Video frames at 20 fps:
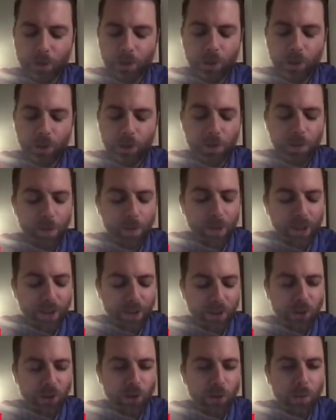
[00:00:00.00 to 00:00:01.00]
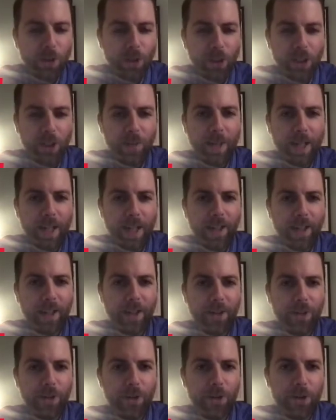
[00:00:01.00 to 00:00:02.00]
So for me, this is
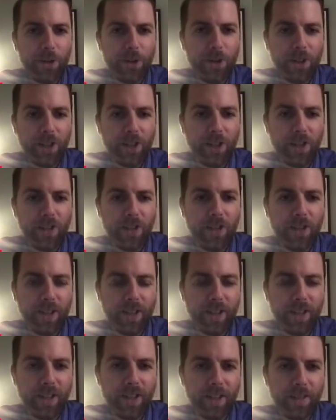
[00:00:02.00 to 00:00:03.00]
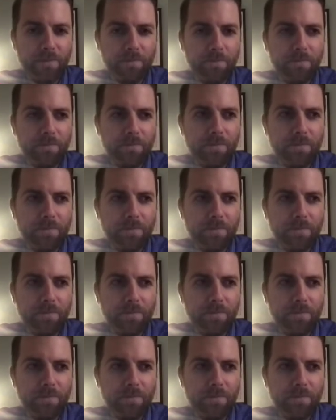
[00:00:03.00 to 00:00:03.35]
piggybacking the whole